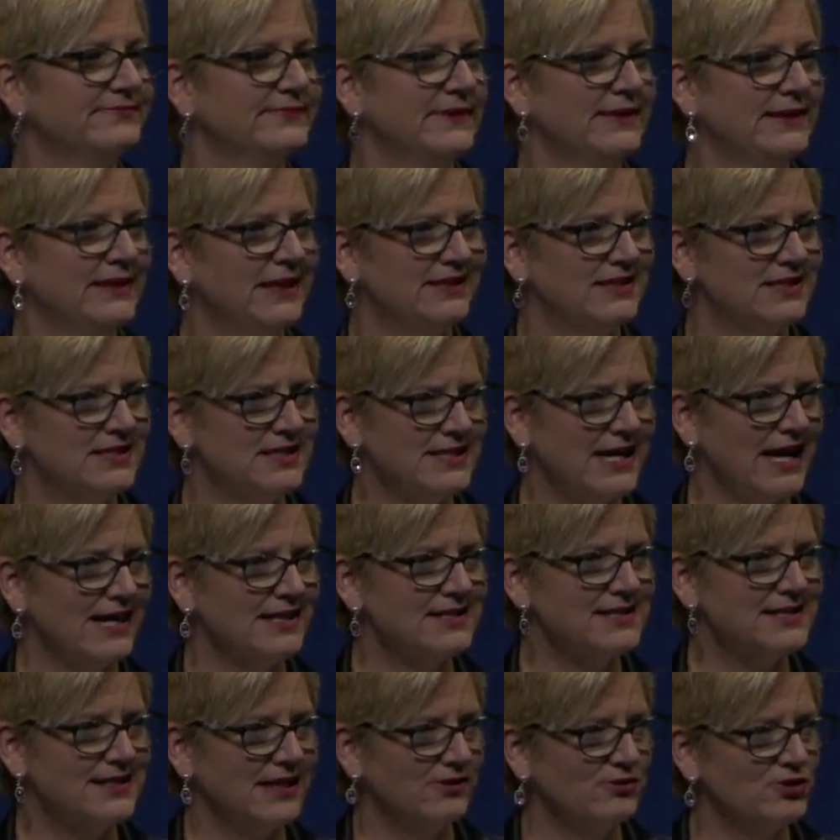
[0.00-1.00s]
Now, does that
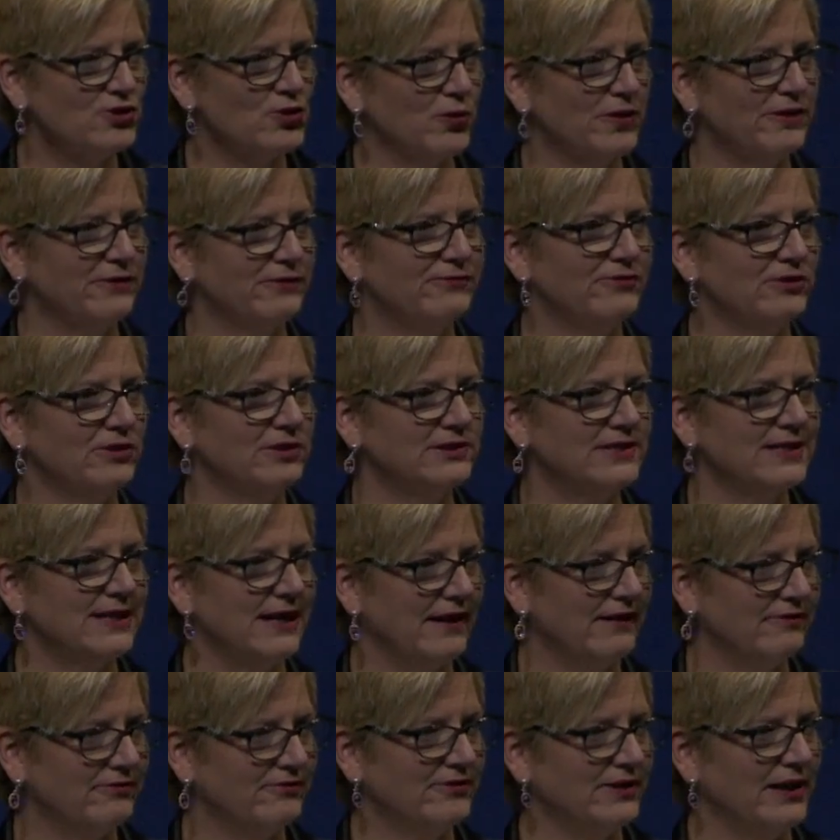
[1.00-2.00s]
sound joyful? Did
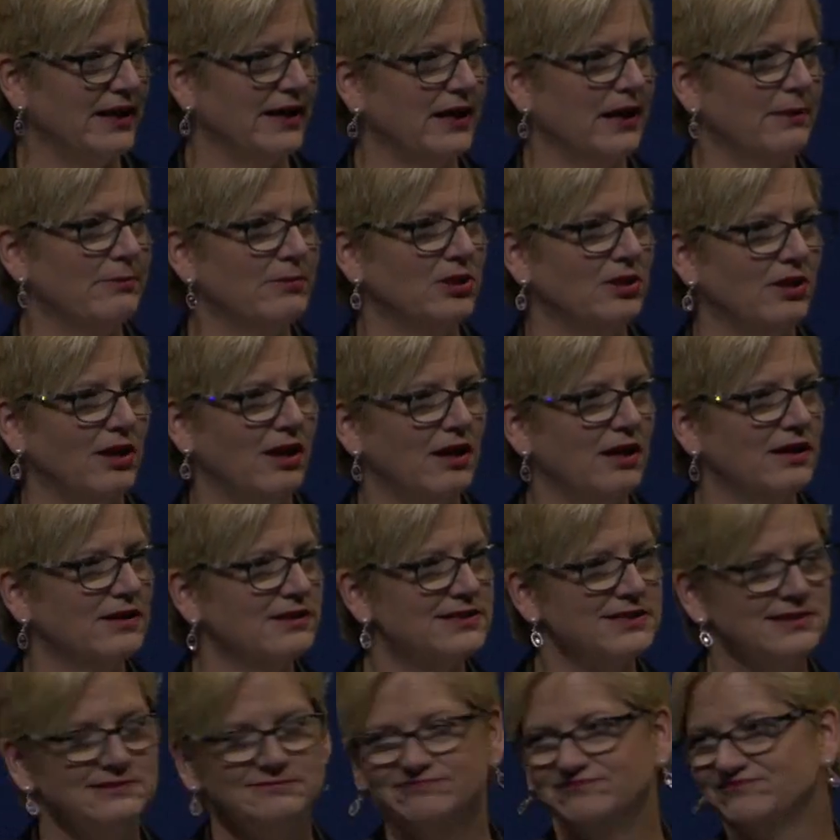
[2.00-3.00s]
I feel like I belonged?